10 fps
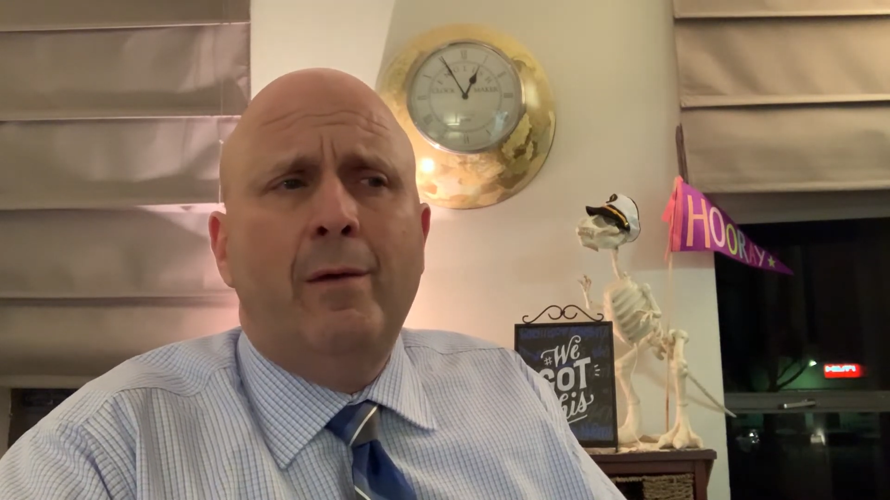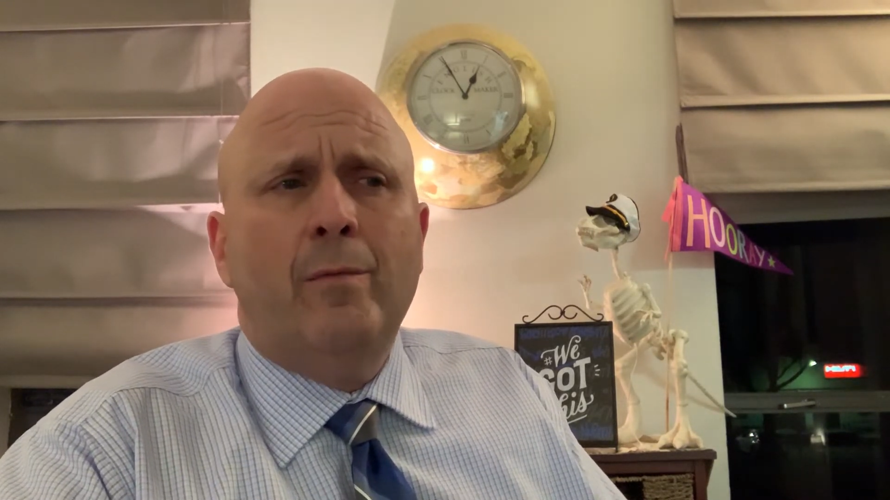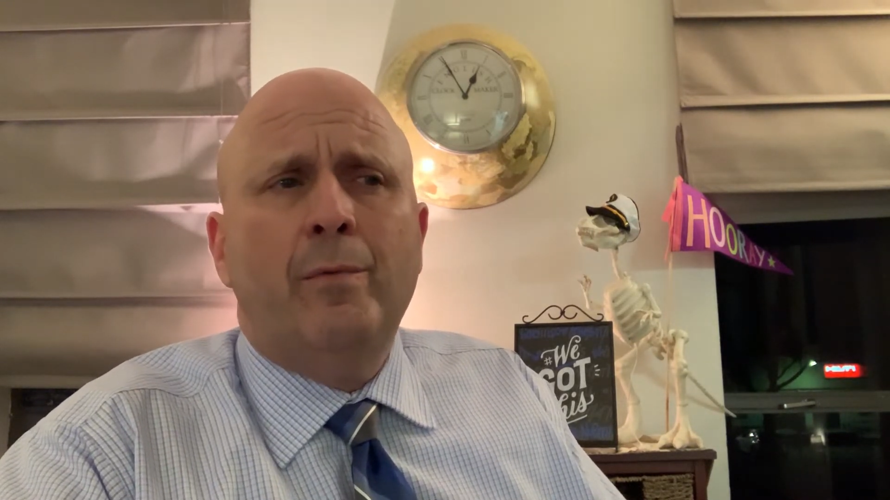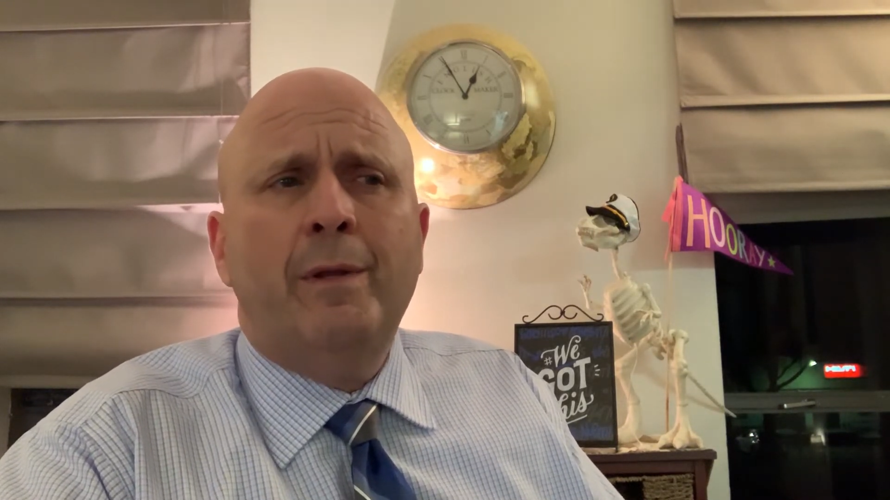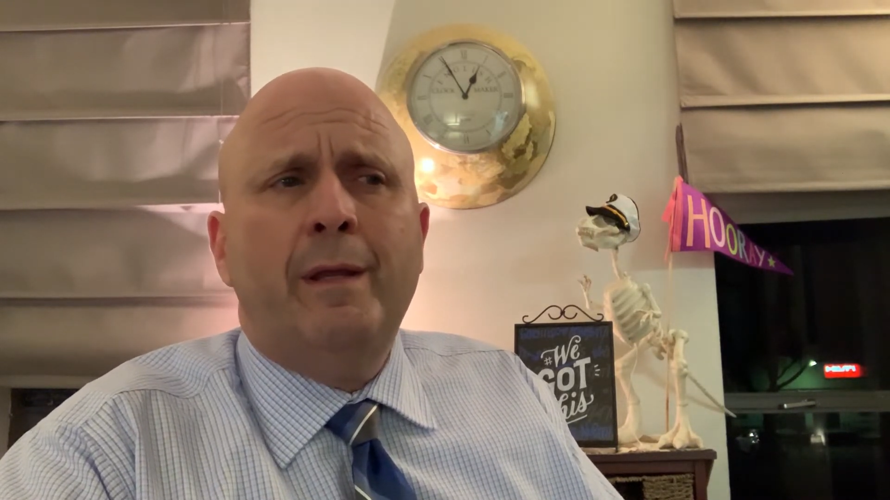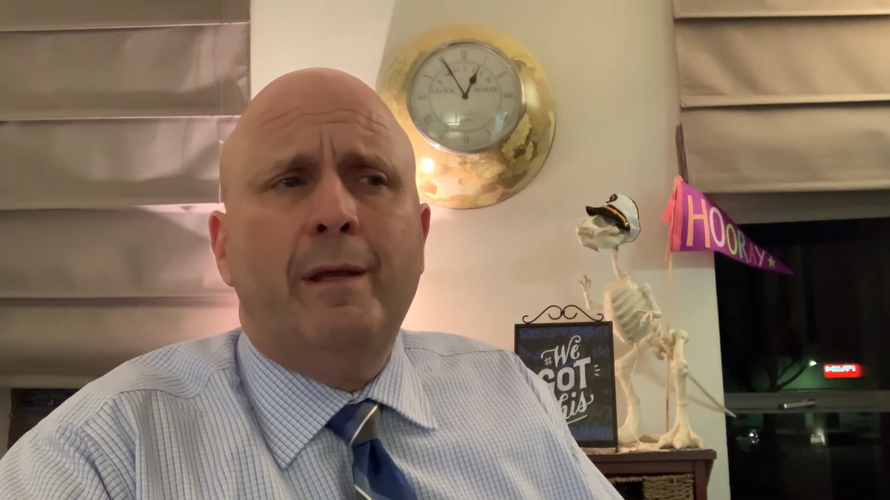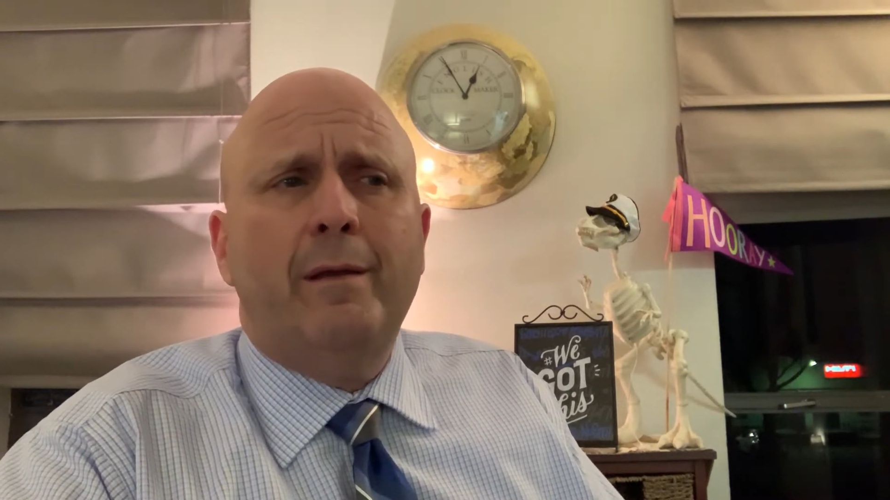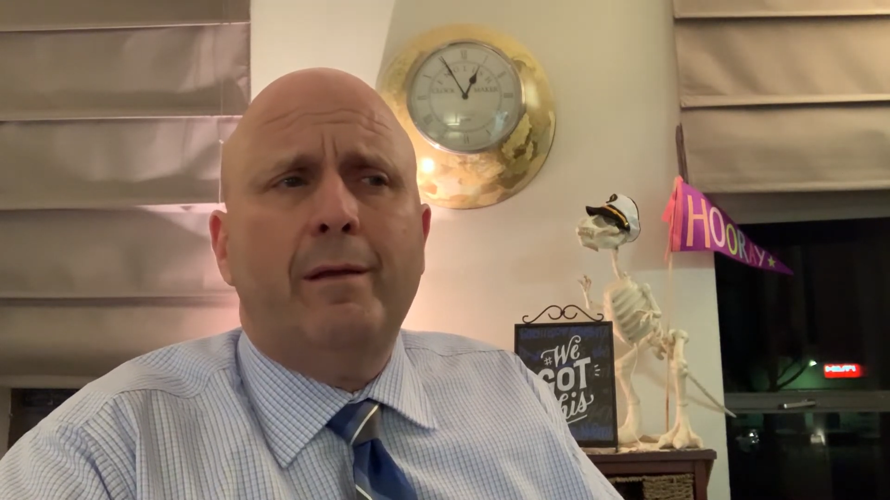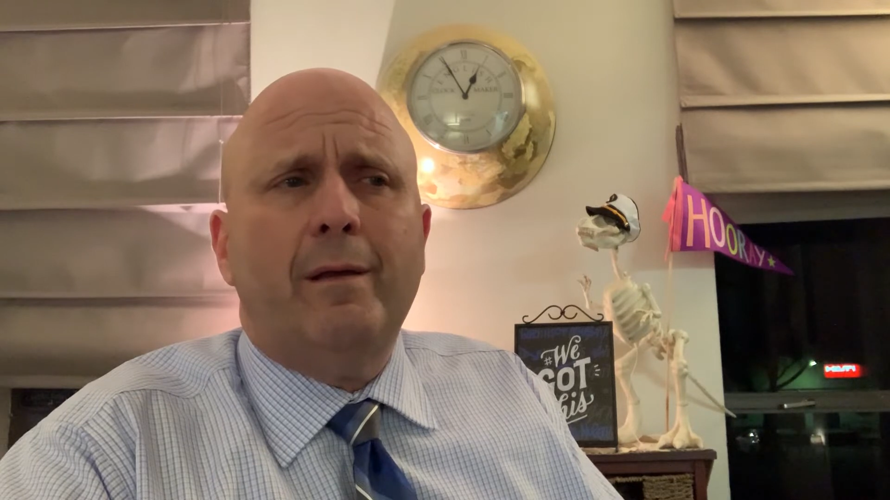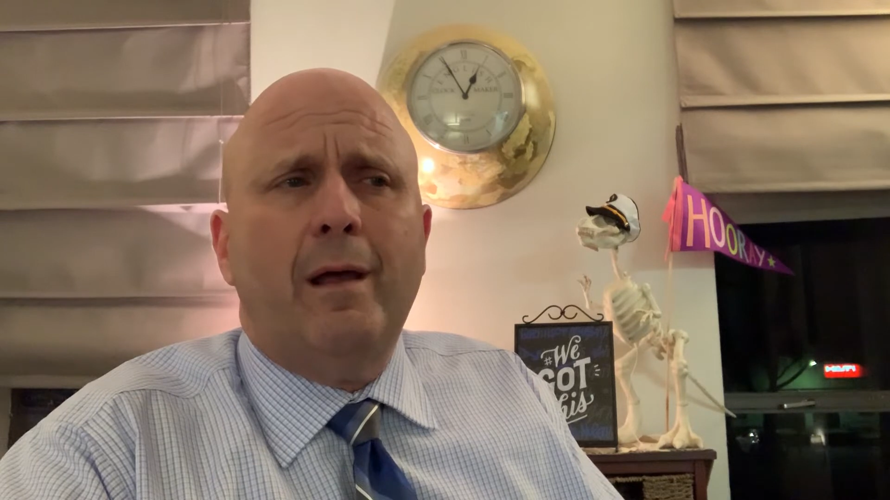
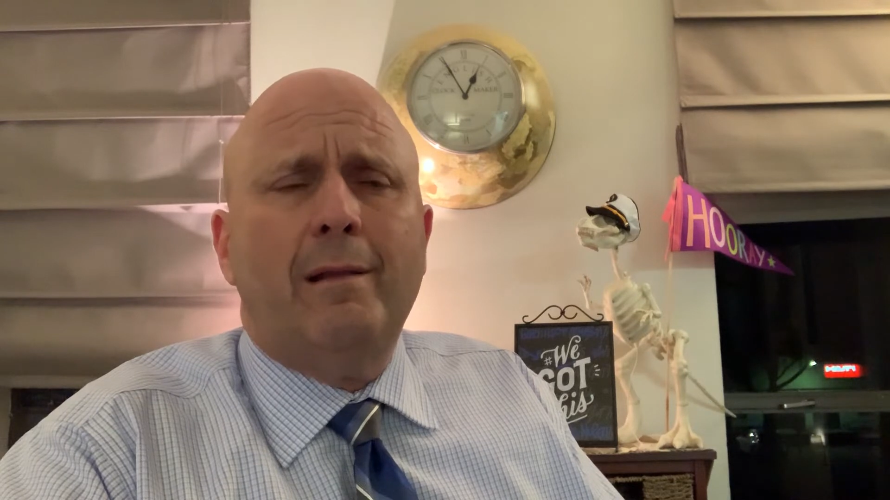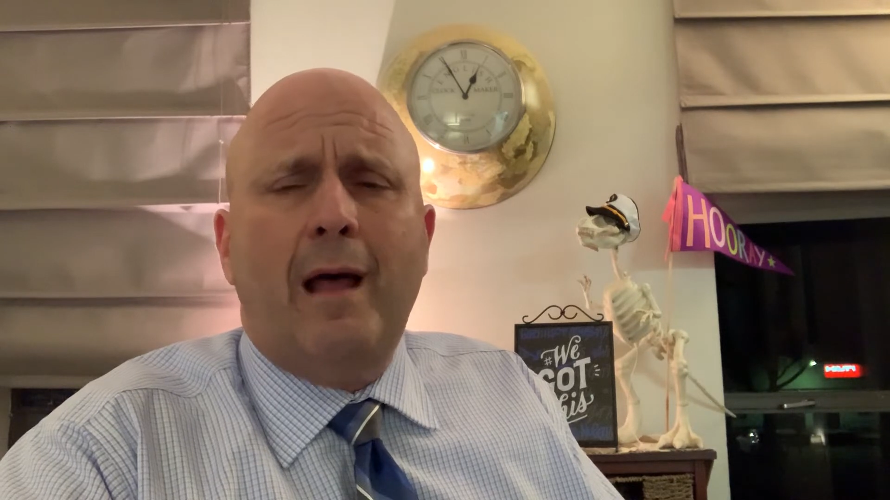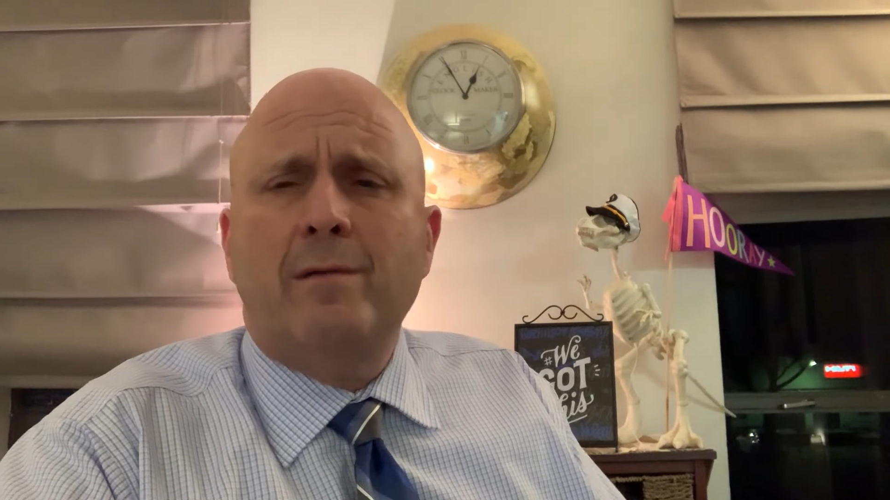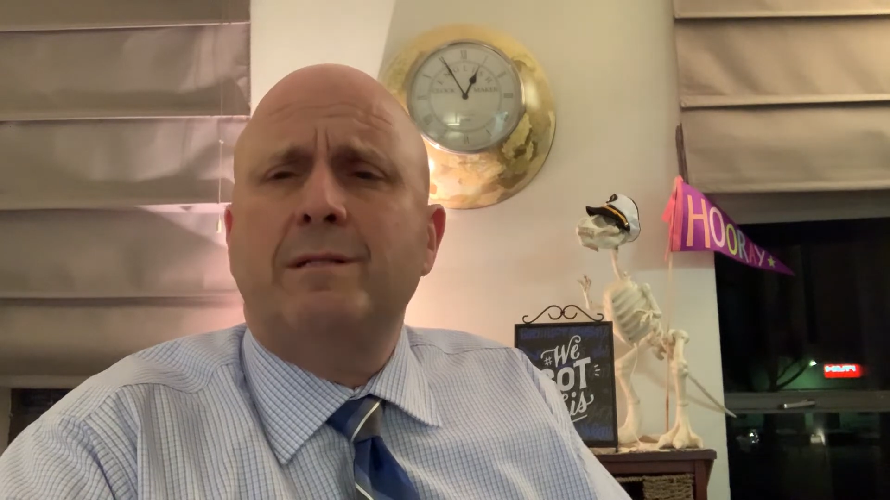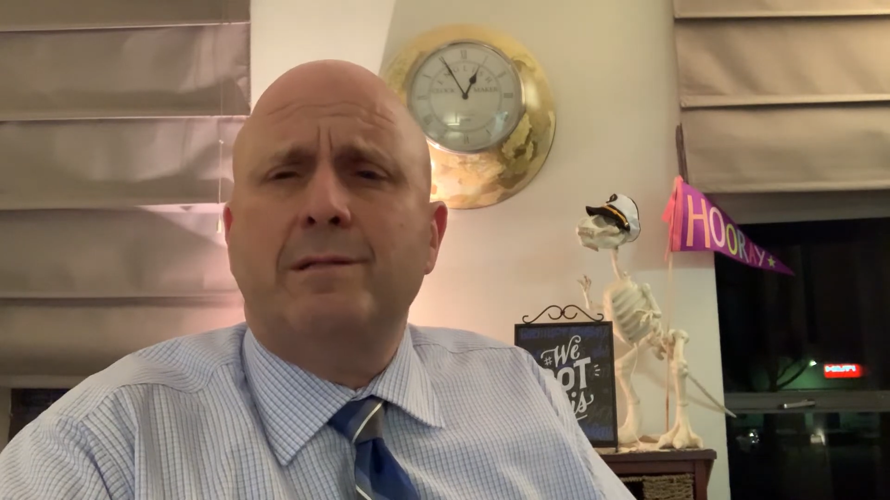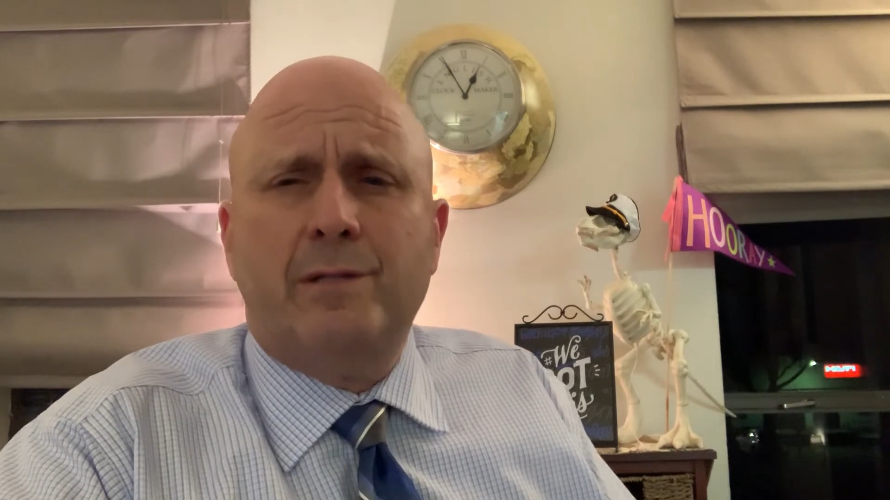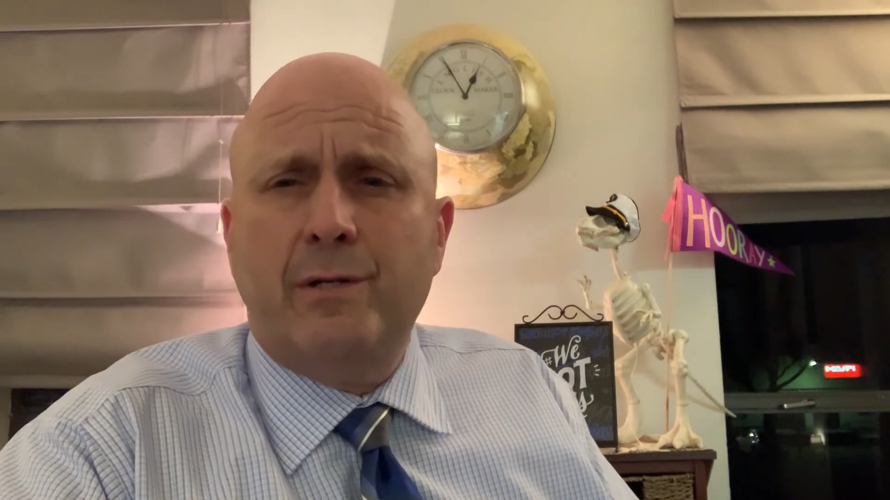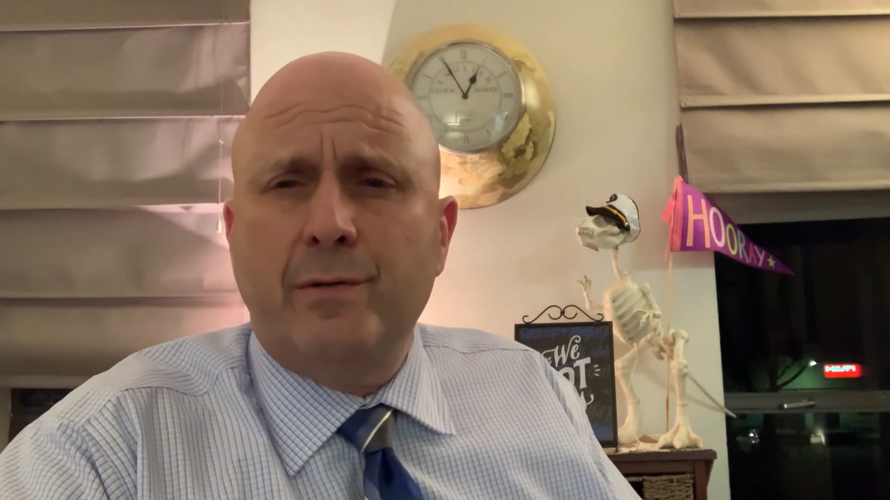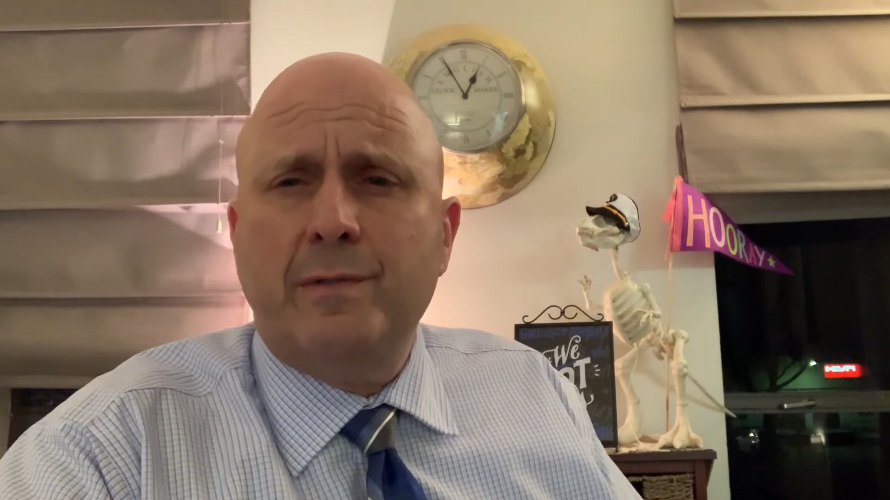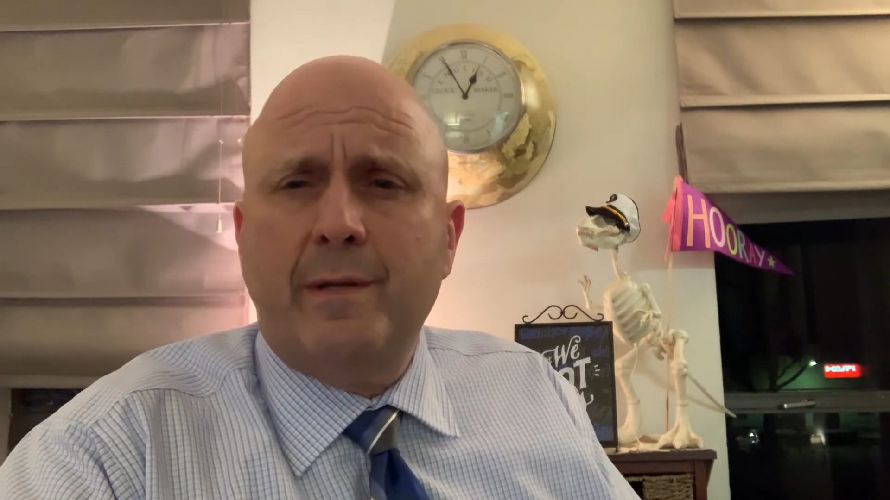really allows us to
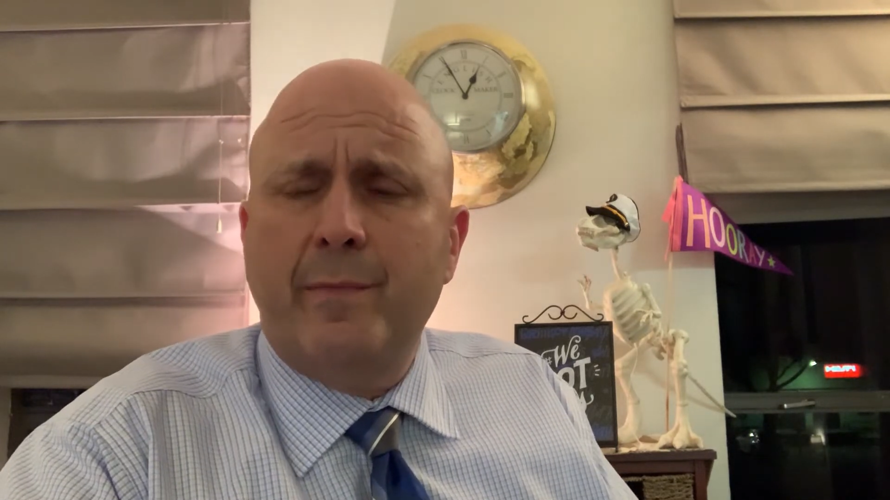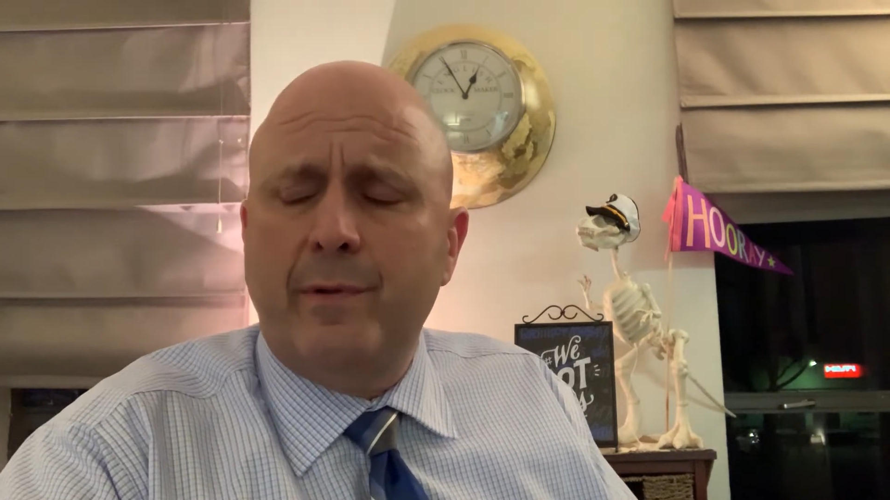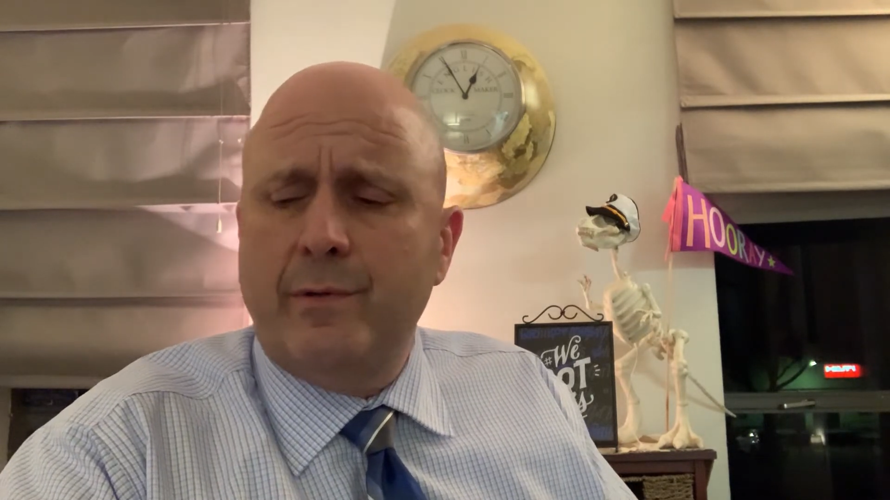do some of the